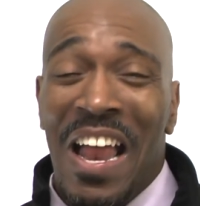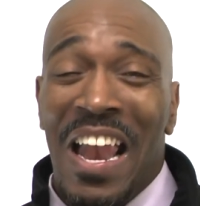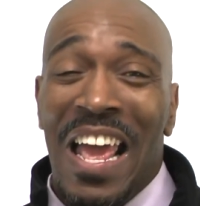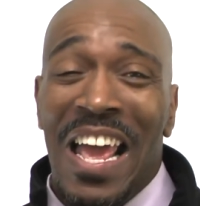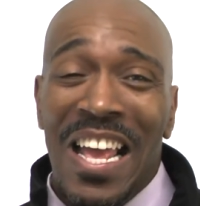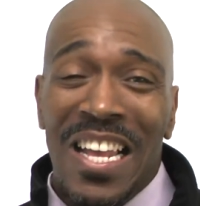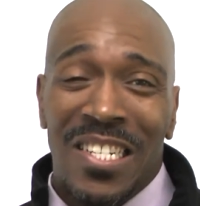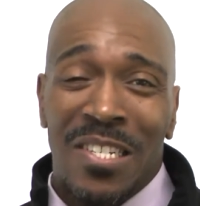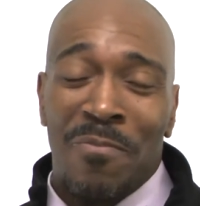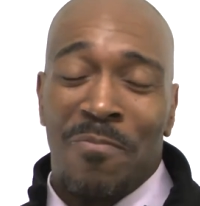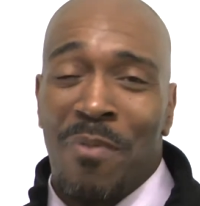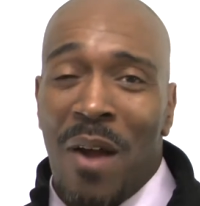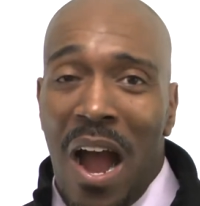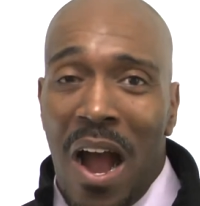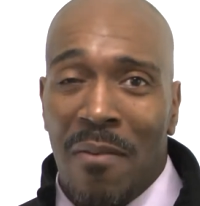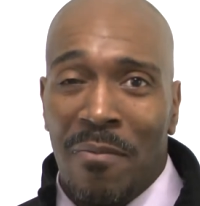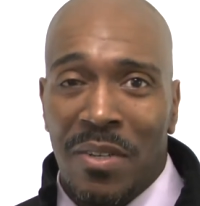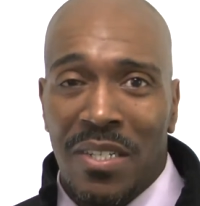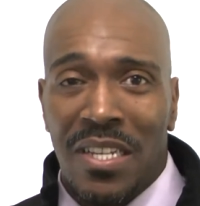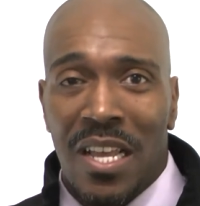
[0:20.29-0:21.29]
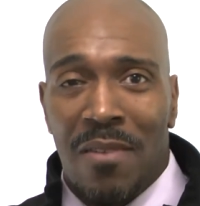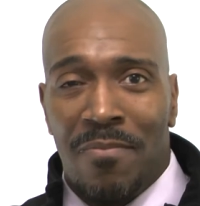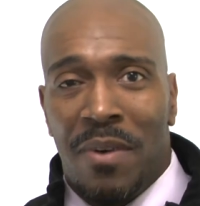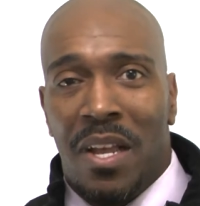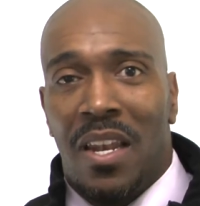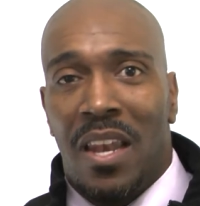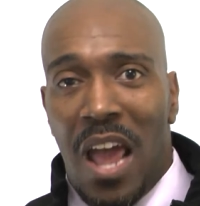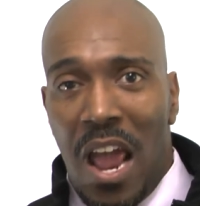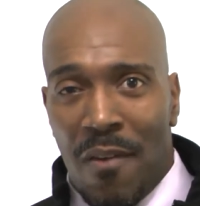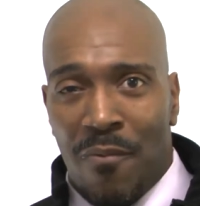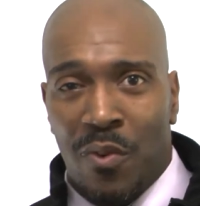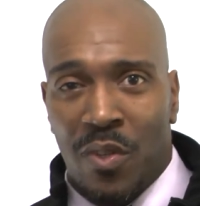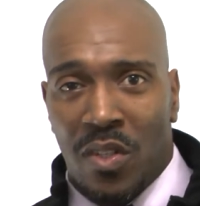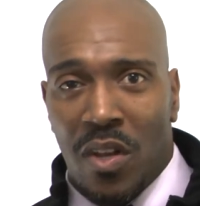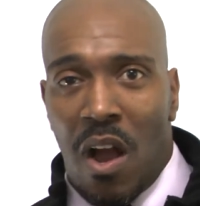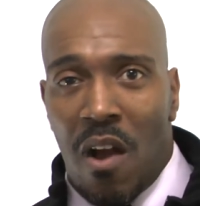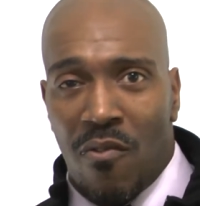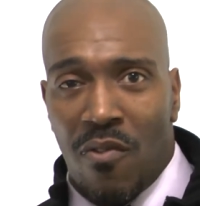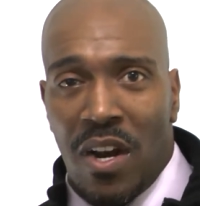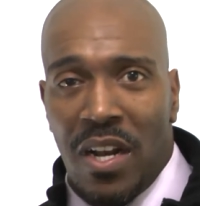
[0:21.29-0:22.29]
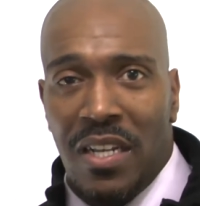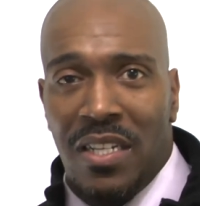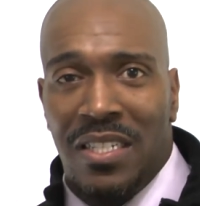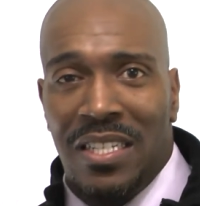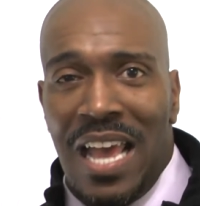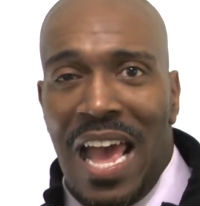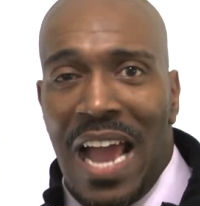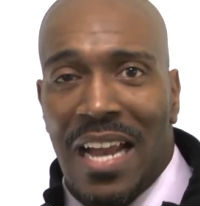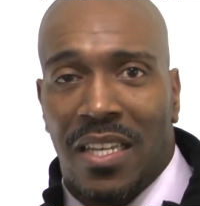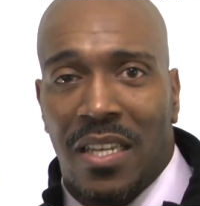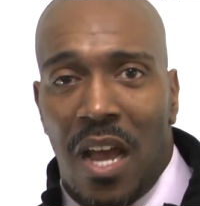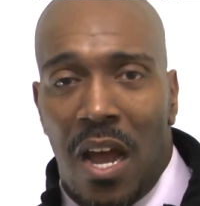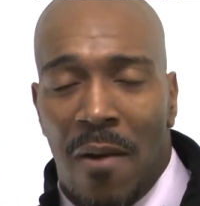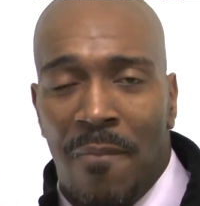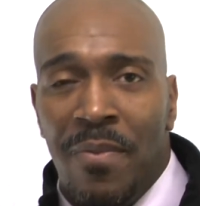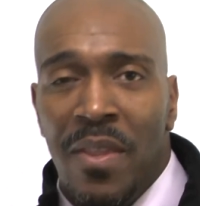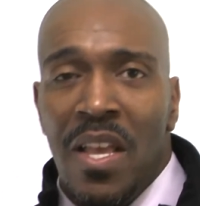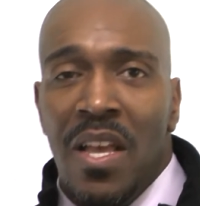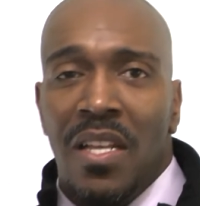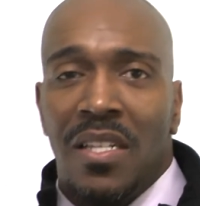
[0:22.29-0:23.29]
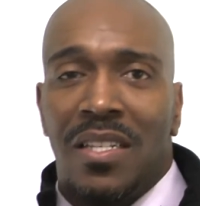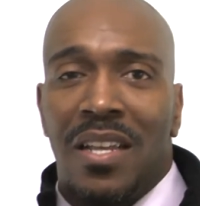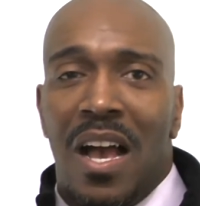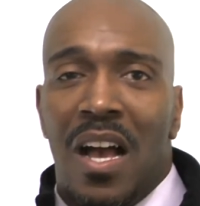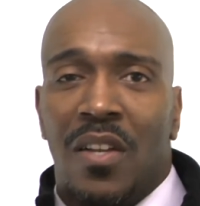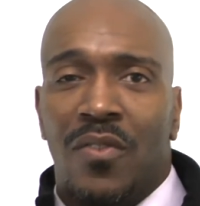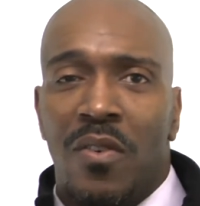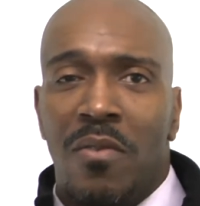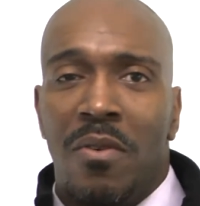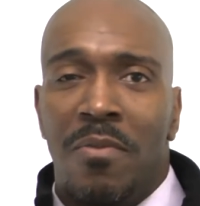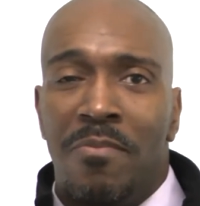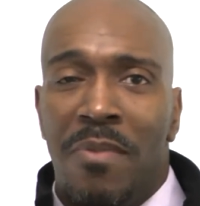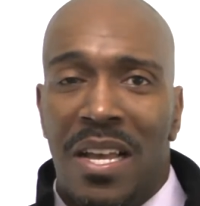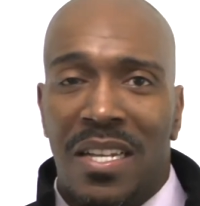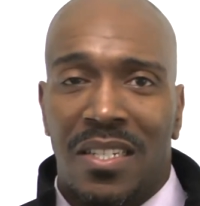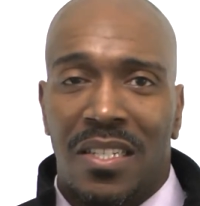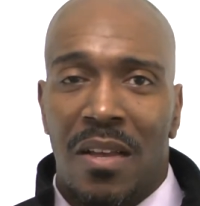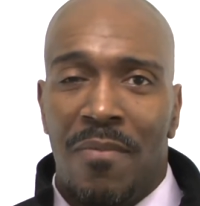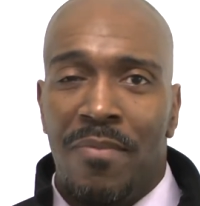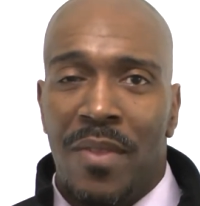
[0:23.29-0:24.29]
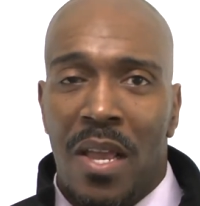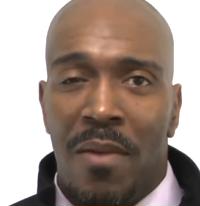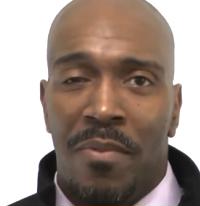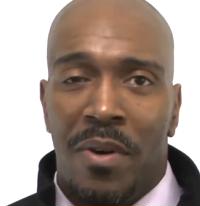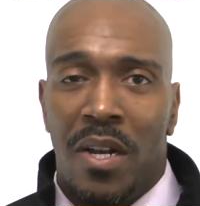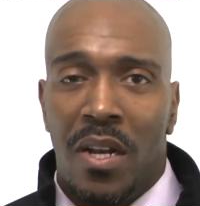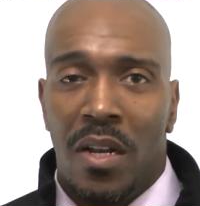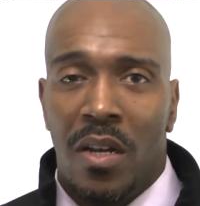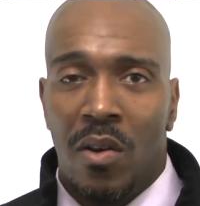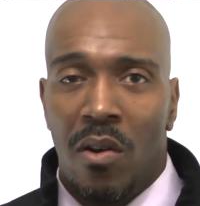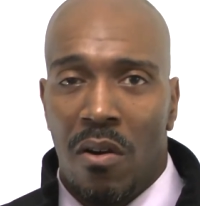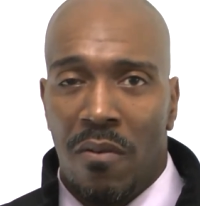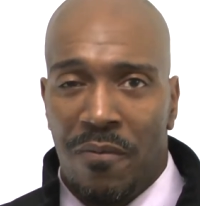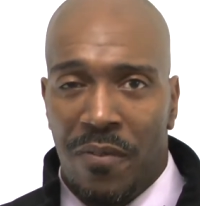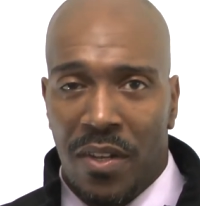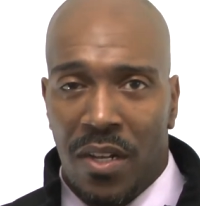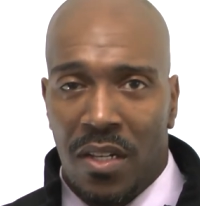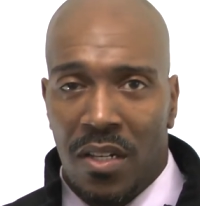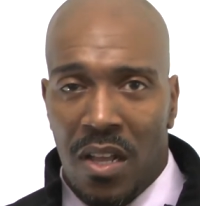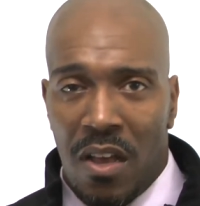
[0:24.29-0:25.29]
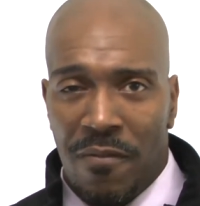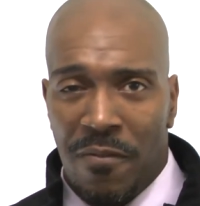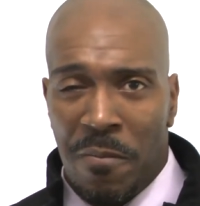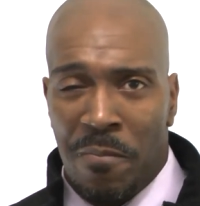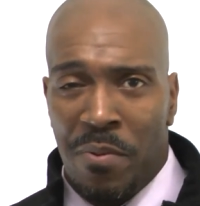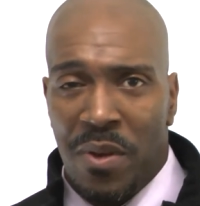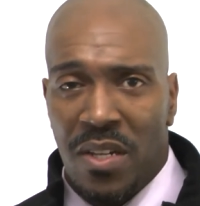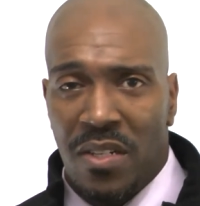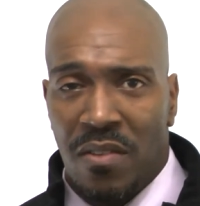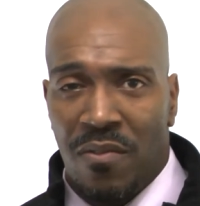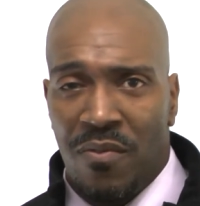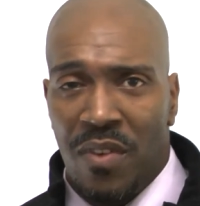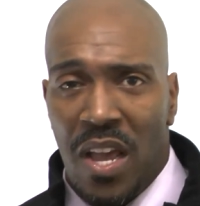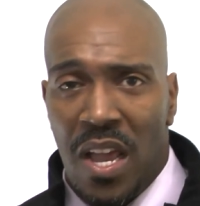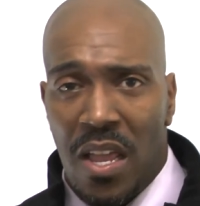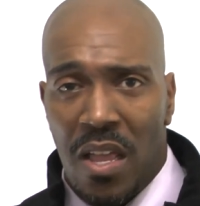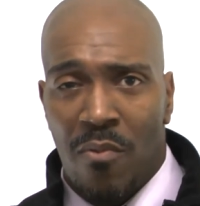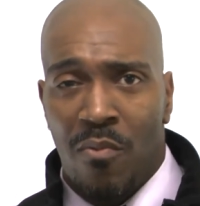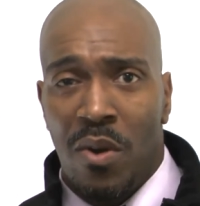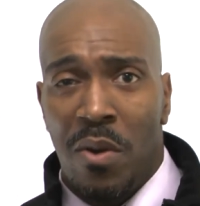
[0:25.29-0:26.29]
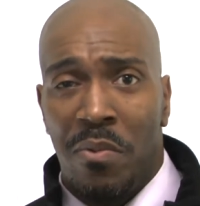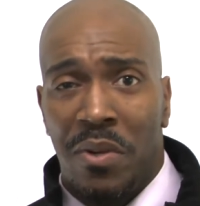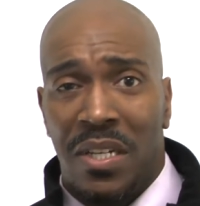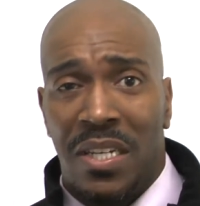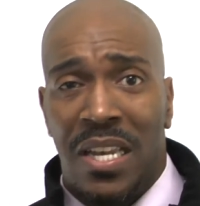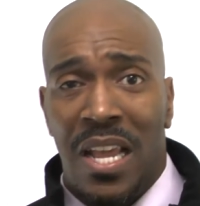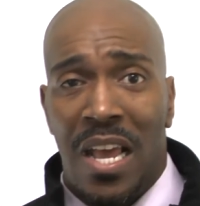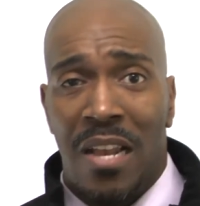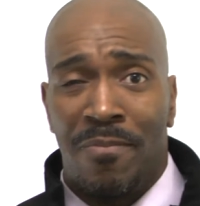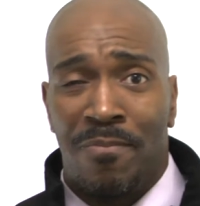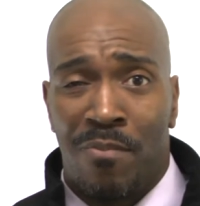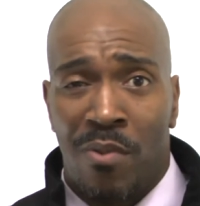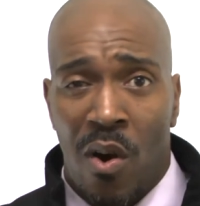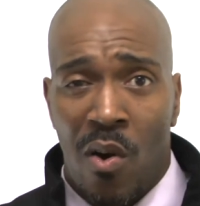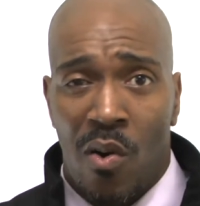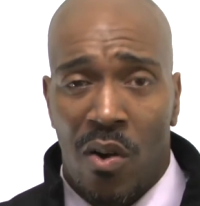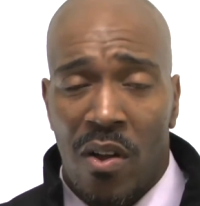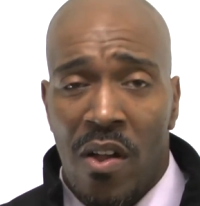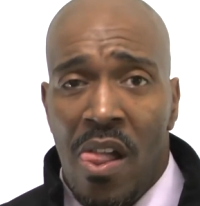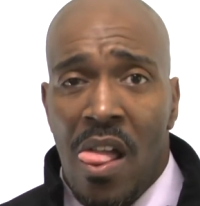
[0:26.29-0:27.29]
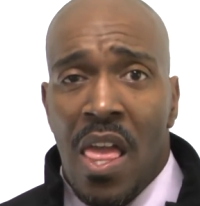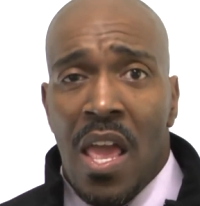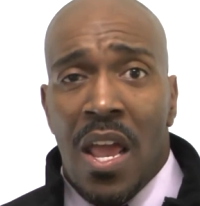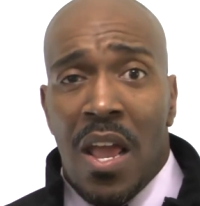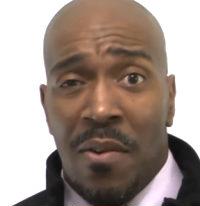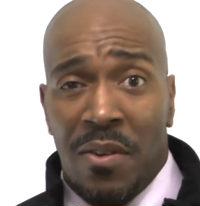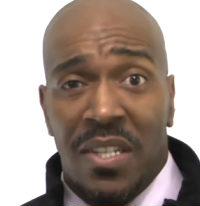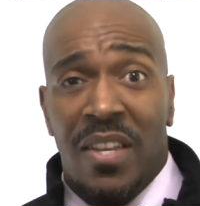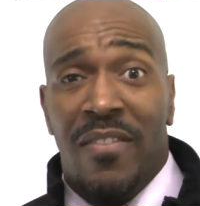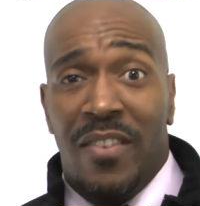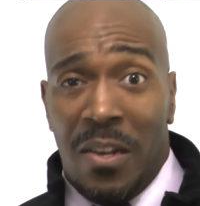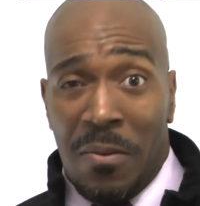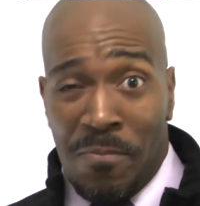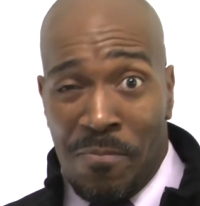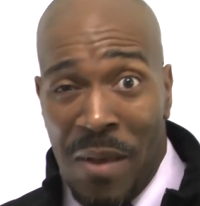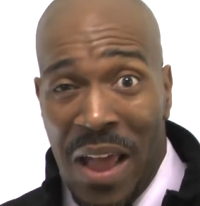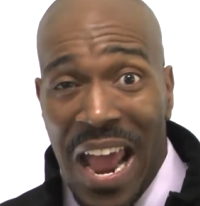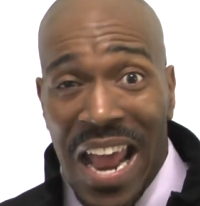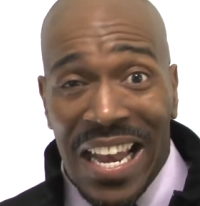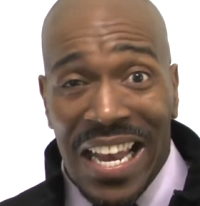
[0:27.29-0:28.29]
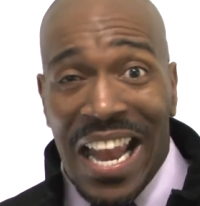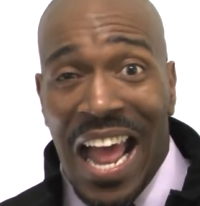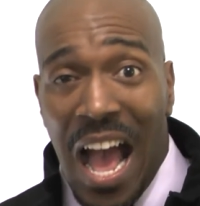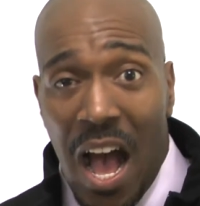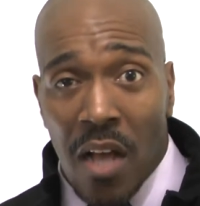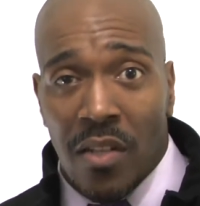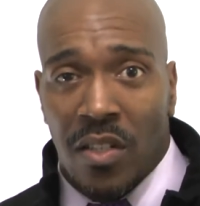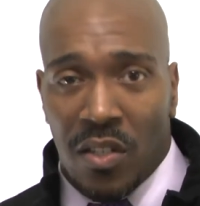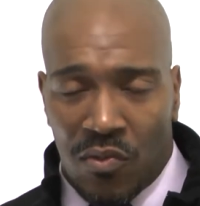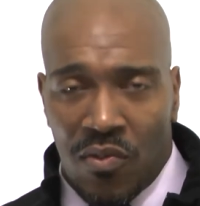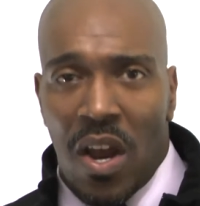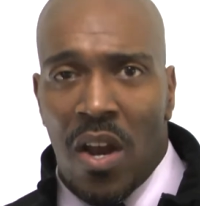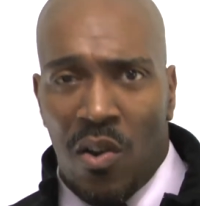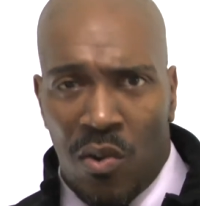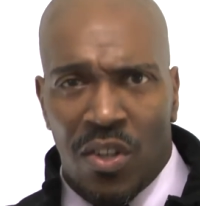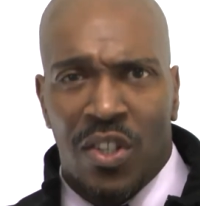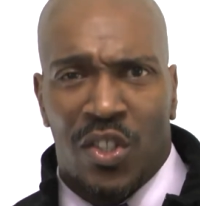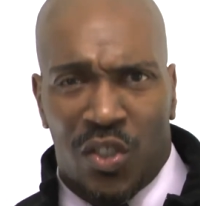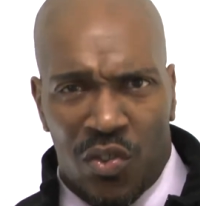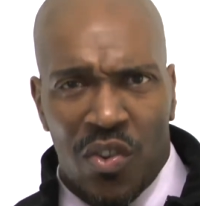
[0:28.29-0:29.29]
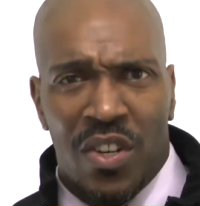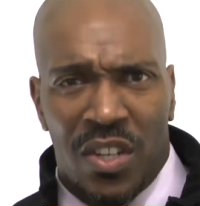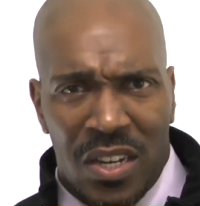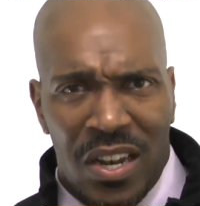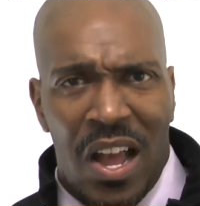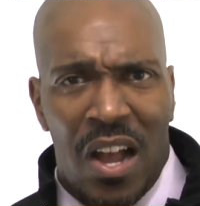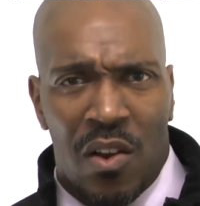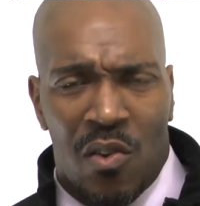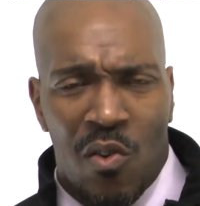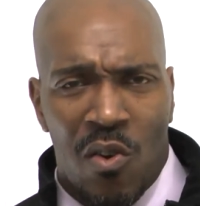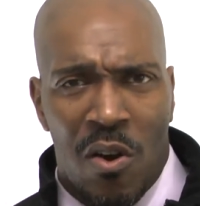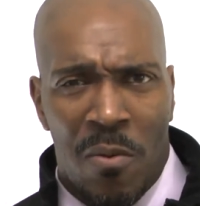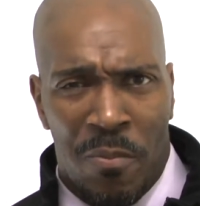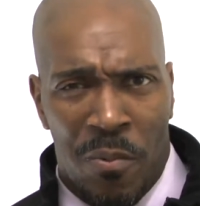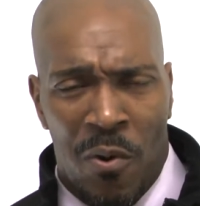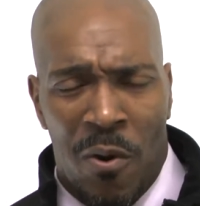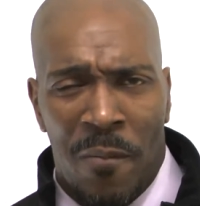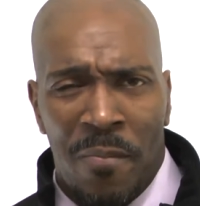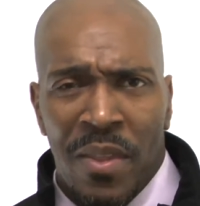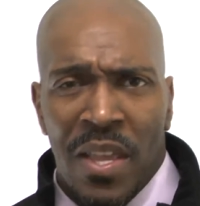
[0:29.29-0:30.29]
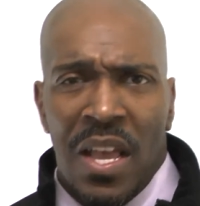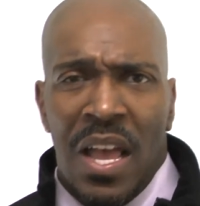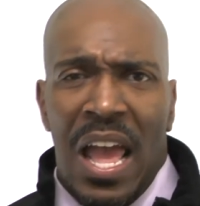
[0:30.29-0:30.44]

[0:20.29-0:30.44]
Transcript: And here's the problem is that my life was already jacked up. See, I was from a messed up neighborhood in North Philadelphia, Pennsylvania. We were dead broke. It was even abandoned houses right on the street that I grew up on.